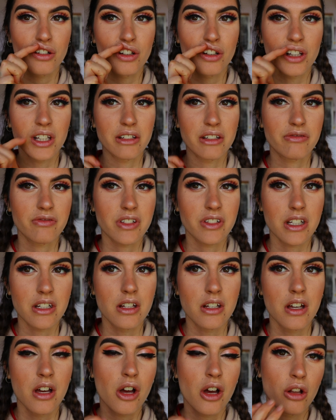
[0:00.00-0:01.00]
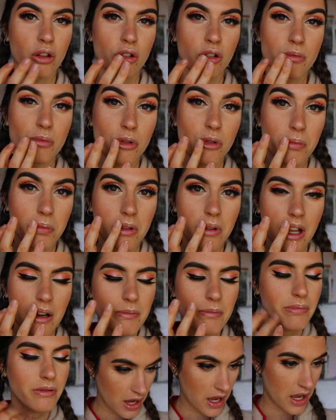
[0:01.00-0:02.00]
lifted look more
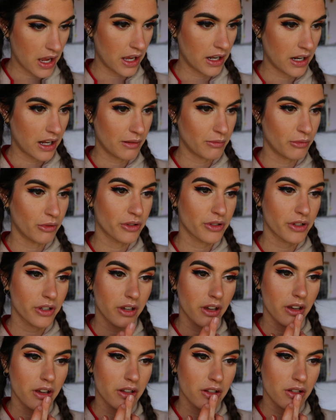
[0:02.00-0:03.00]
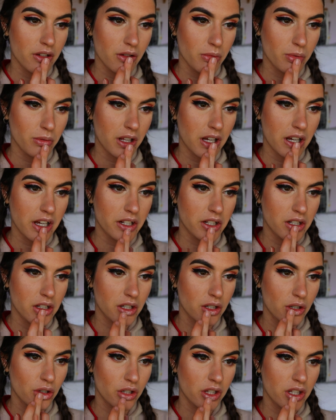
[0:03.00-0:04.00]
plump and I'm also going to apply it
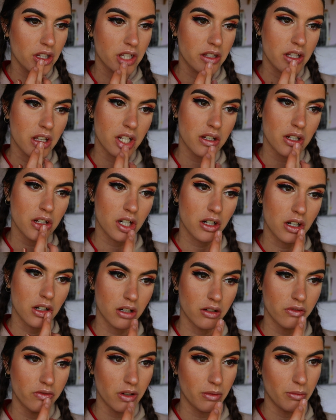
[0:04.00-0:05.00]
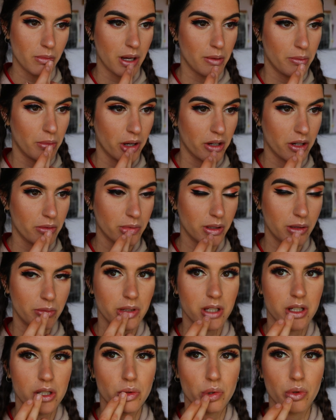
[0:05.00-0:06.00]
to the center of my bottom lip
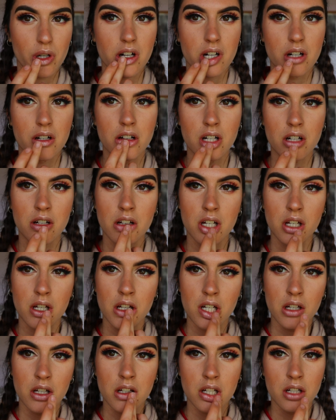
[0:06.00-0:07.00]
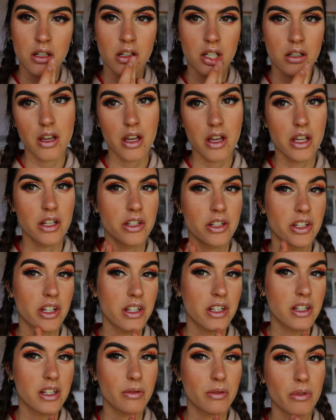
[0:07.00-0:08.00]
as well and
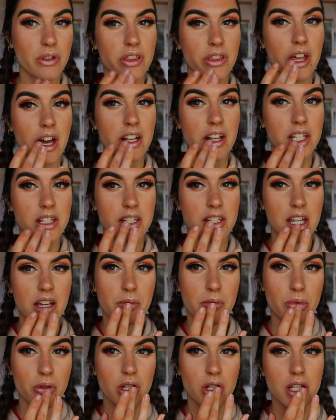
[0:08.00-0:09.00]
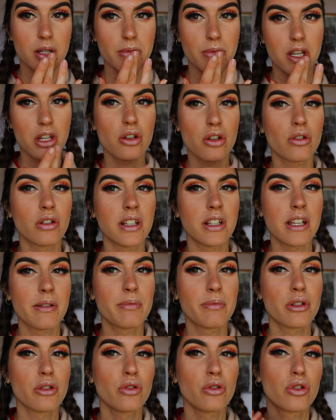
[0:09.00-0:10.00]
just with that step it'll just make your
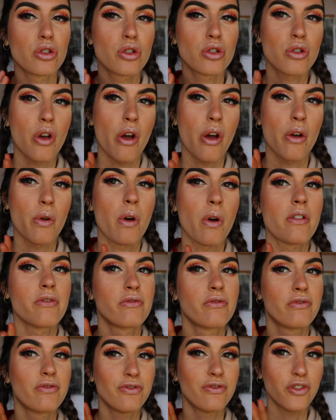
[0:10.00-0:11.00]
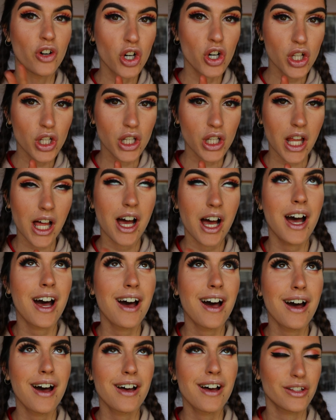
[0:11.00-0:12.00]
lips look so full
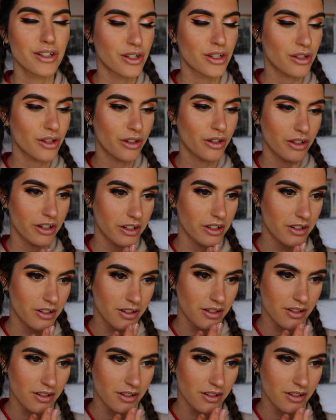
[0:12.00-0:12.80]
ah oh, so good